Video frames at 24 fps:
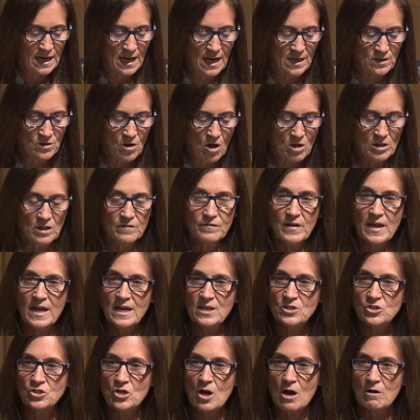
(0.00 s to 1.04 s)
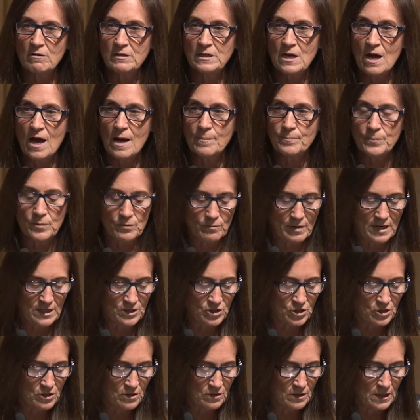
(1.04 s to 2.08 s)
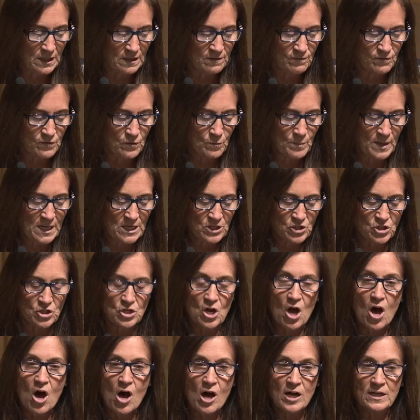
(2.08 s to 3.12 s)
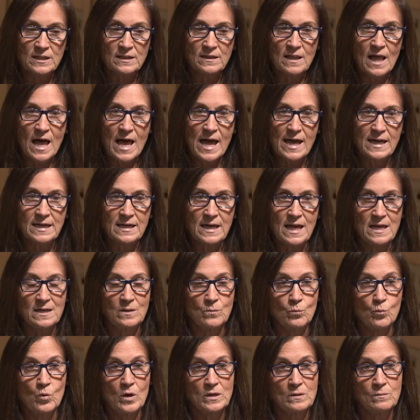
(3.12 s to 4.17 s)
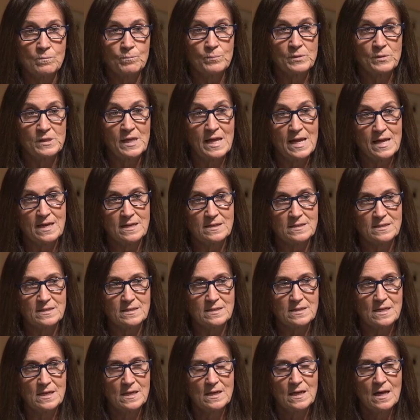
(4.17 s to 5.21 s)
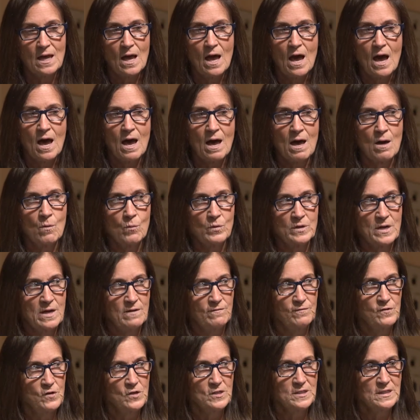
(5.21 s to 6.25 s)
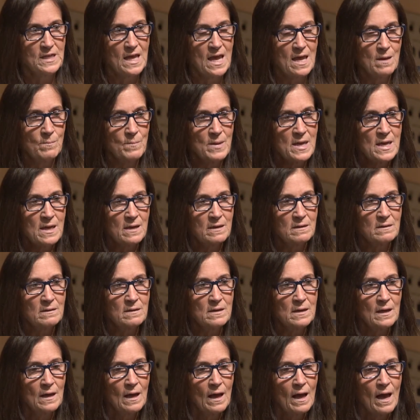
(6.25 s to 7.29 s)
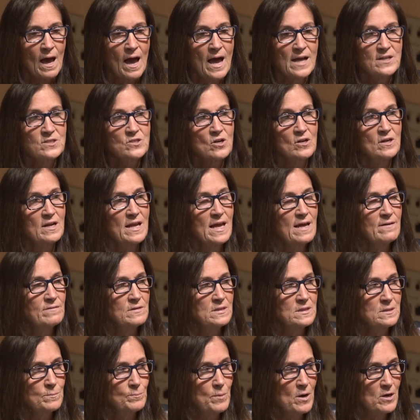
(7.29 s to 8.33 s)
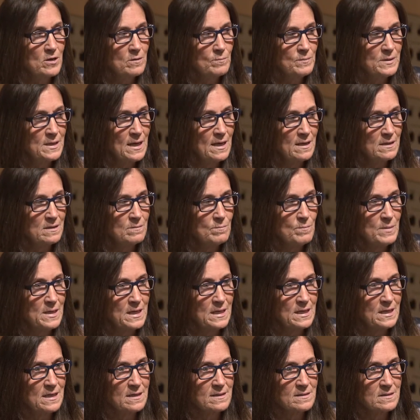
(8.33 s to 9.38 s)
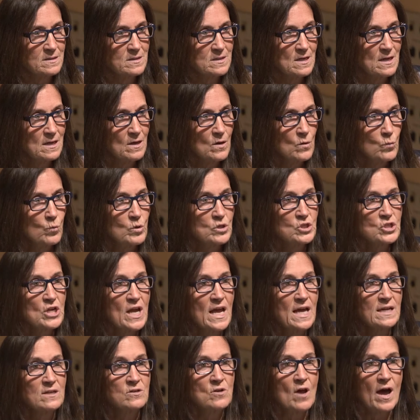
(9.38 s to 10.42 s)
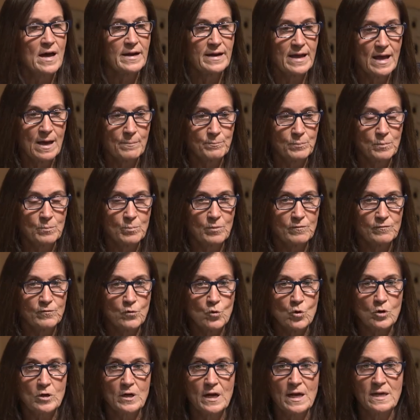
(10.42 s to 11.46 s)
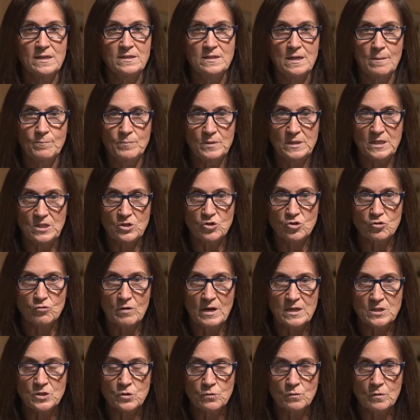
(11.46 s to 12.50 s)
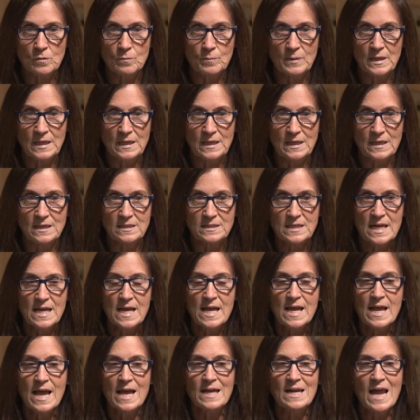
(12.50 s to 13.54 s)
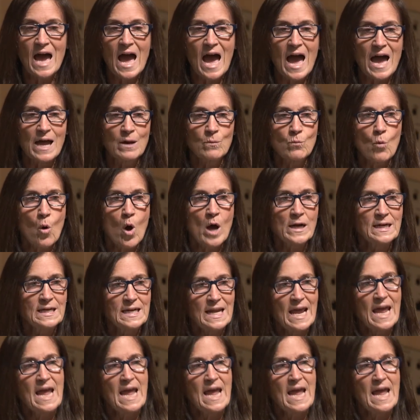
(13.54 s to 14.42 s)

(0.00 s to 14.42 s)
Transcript: and all of HR and operational information online and in one place. When I first came in, I started having department head meetings which had not happened before, and deputy treasurer meetings. And I wanted